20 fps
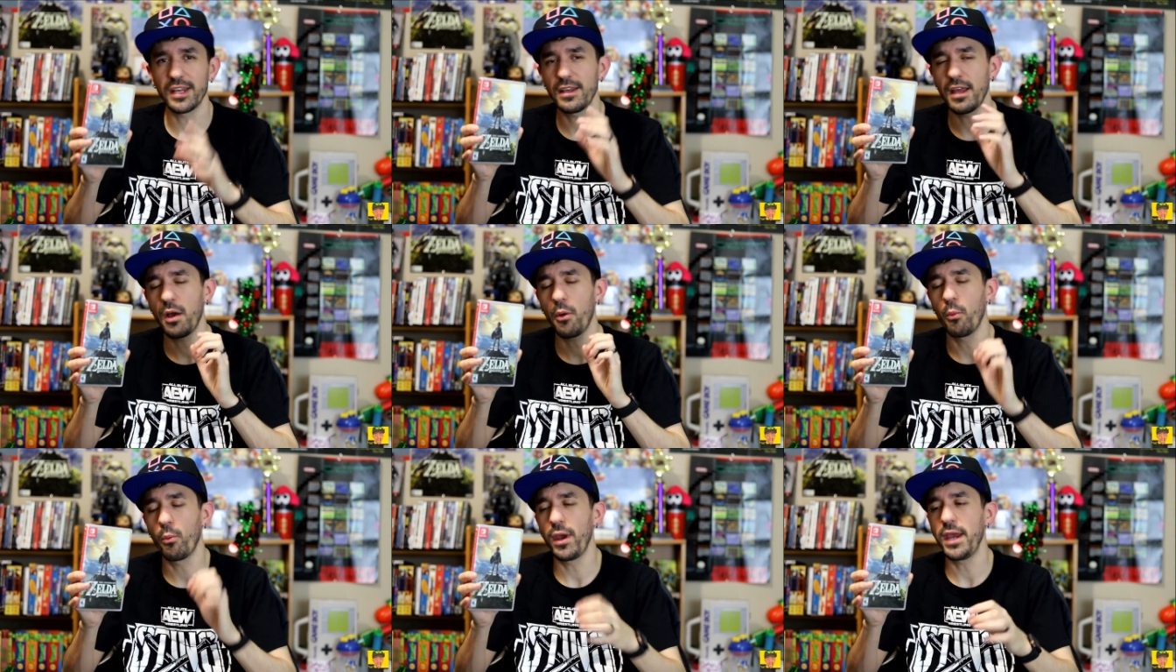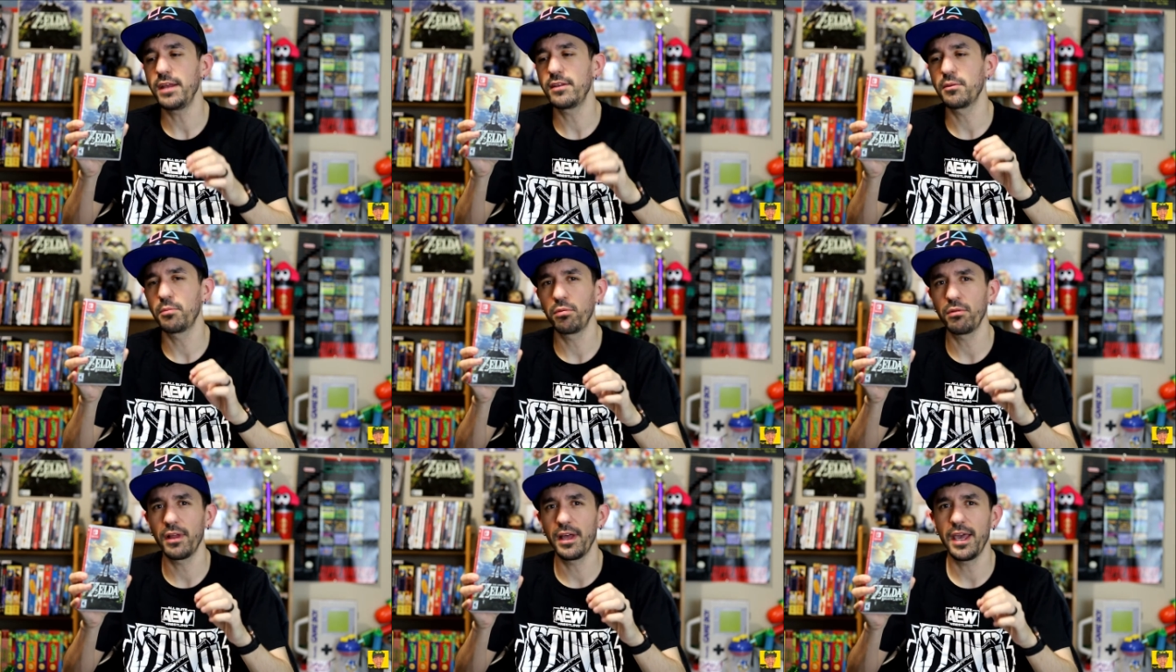I cannot
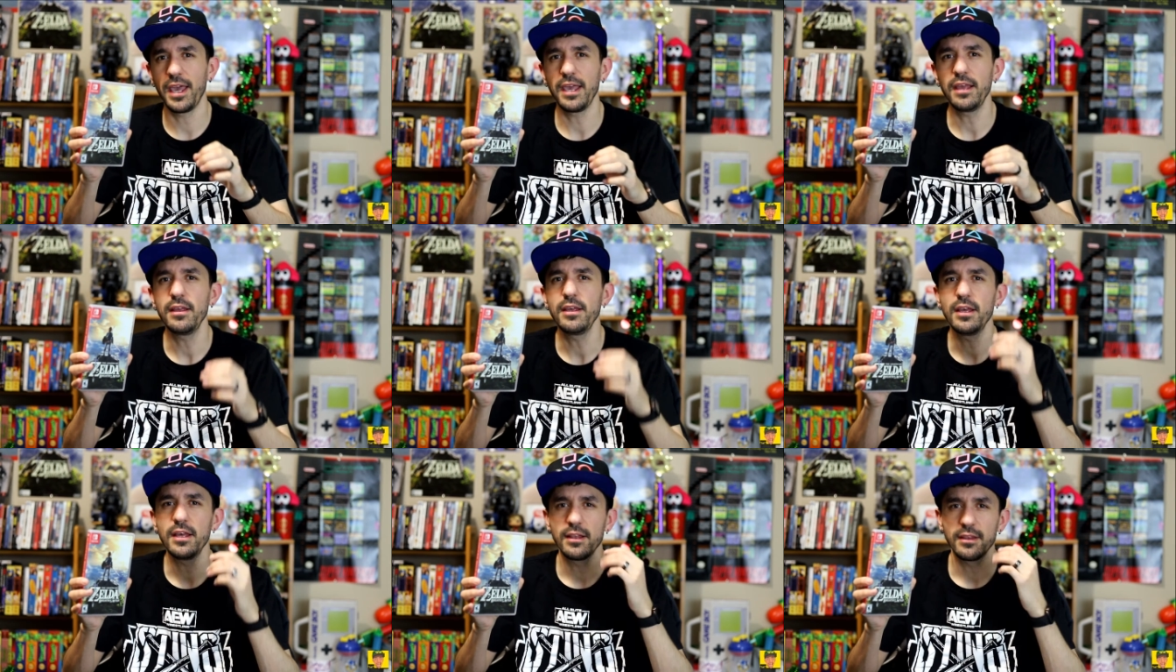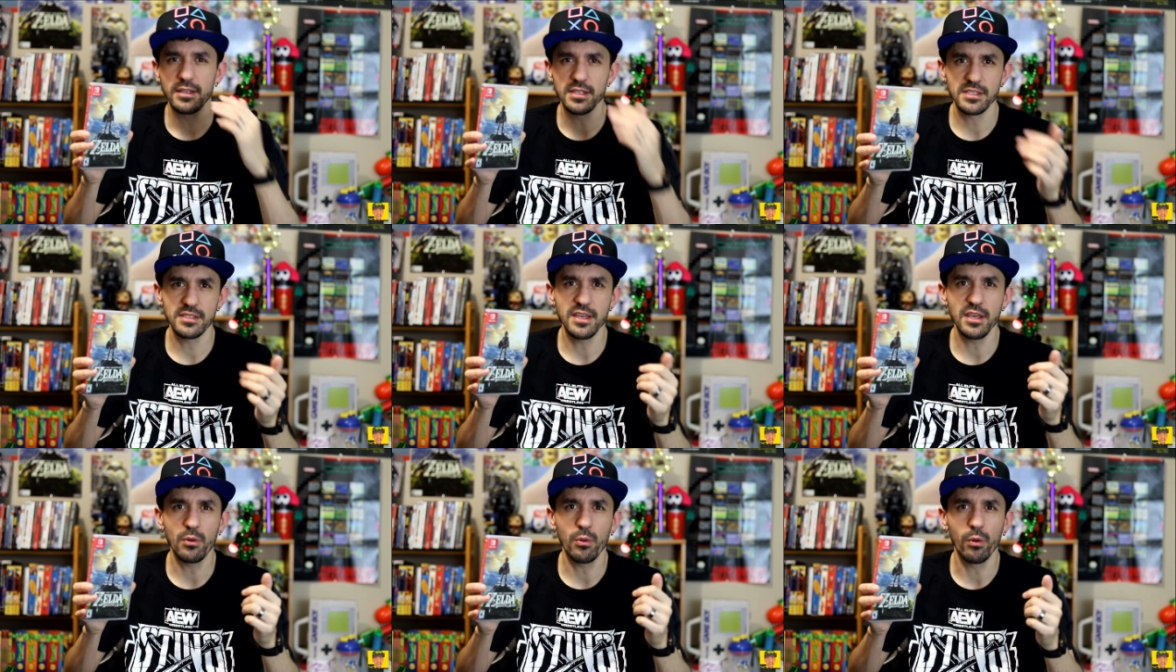wait to play
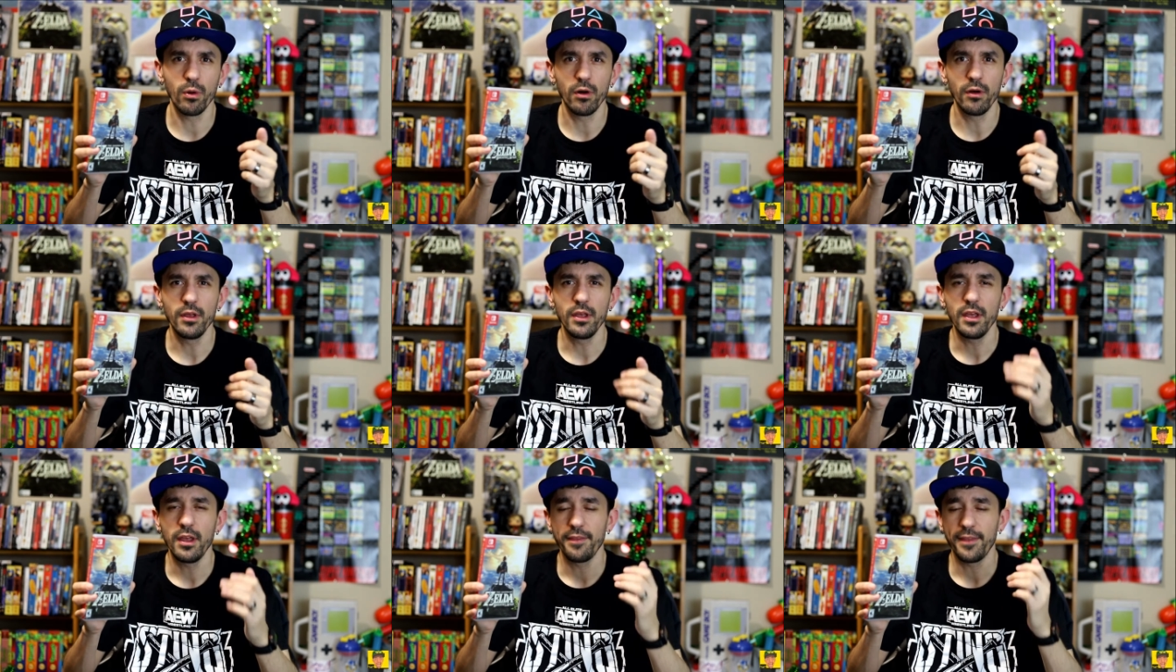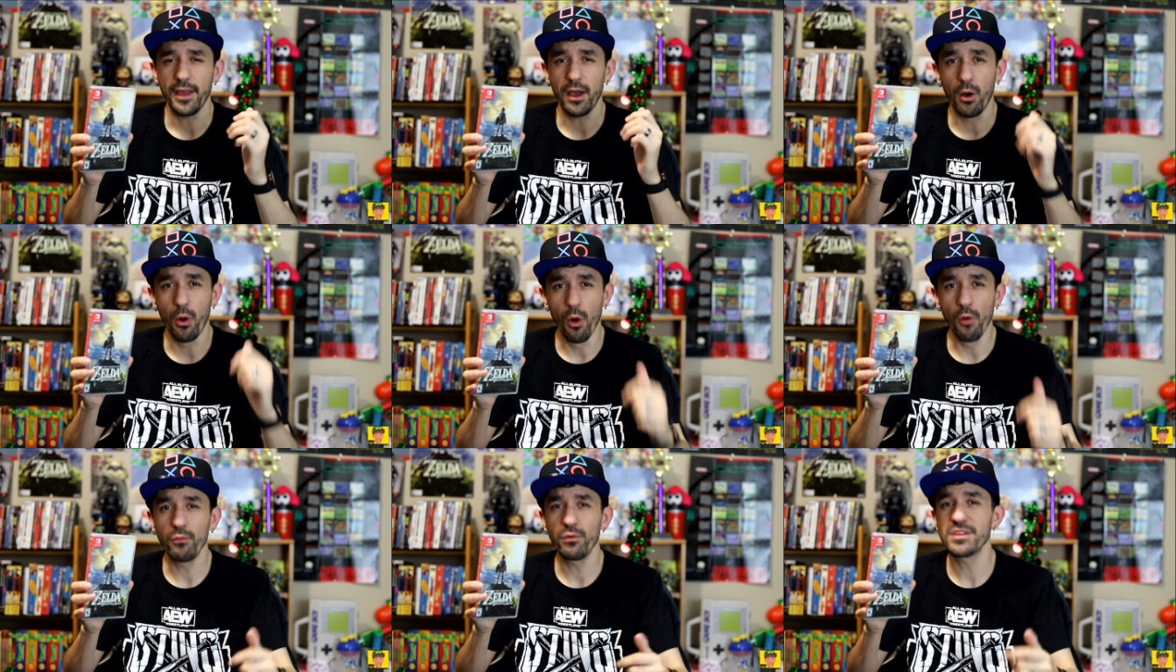the sequel
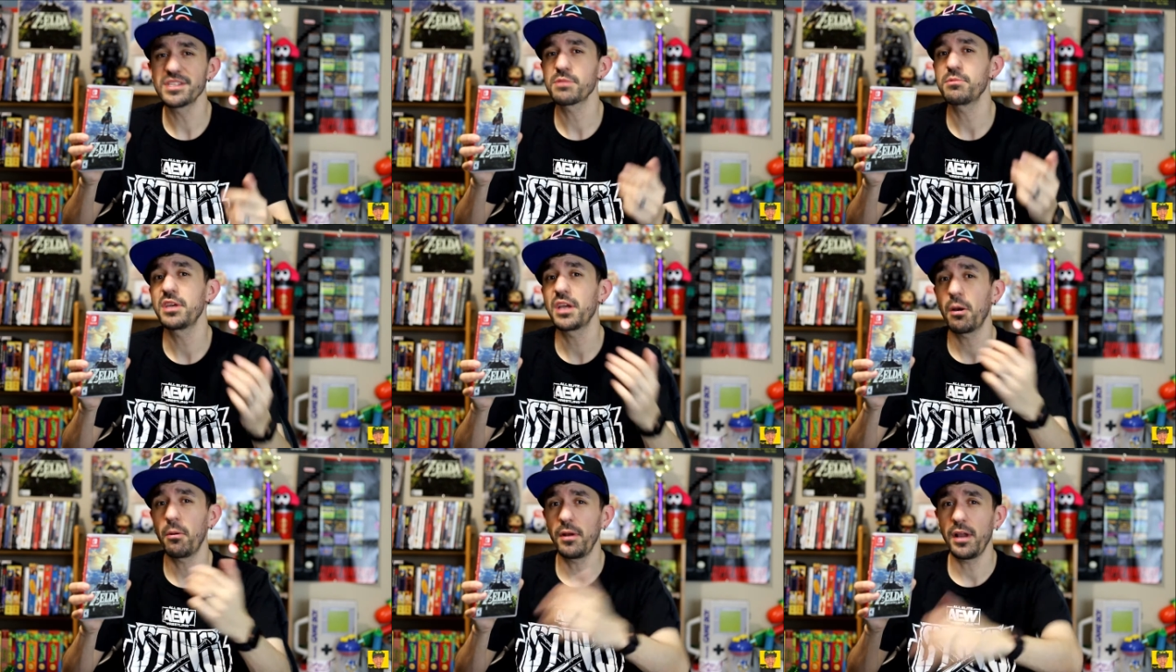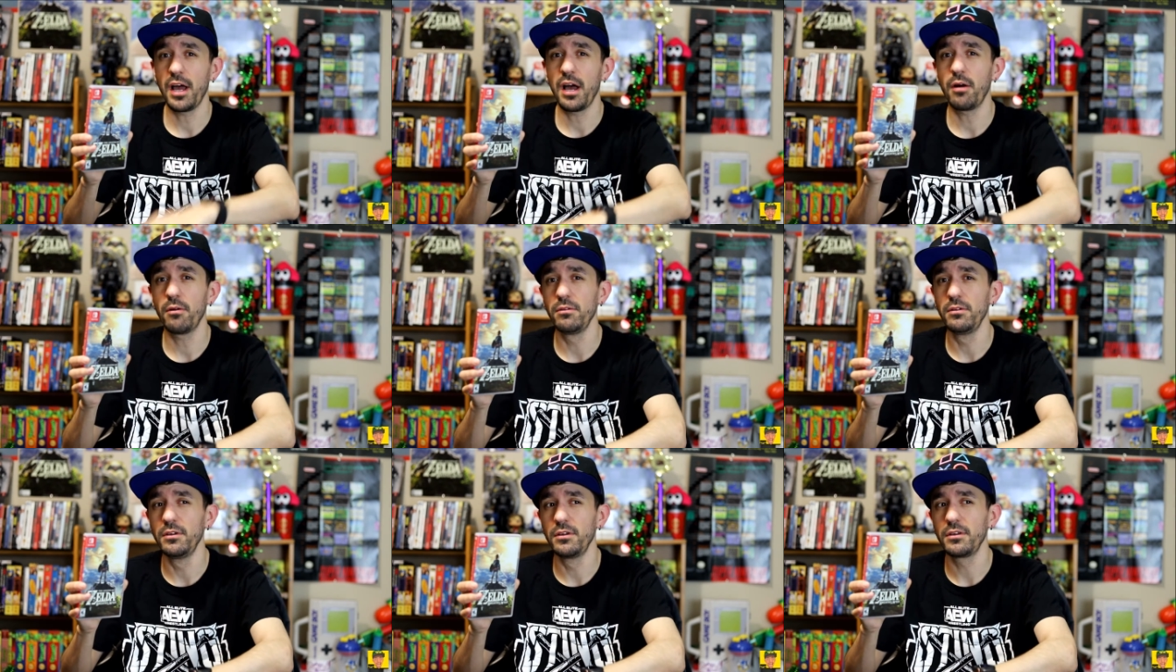that hopefully is going to be coming
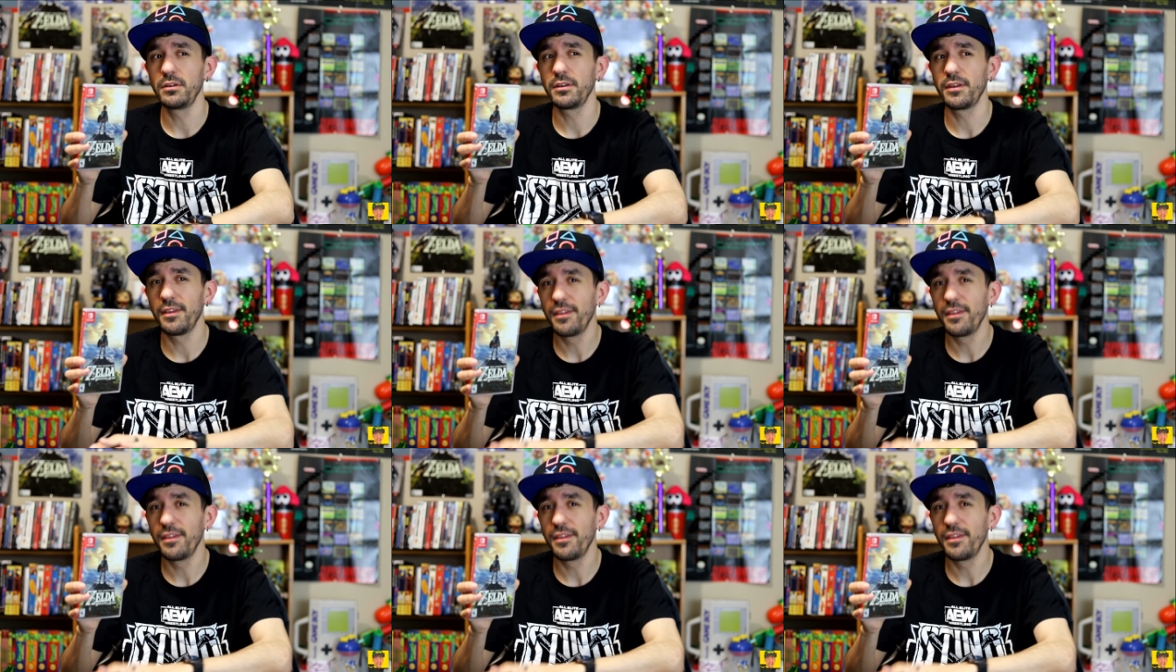out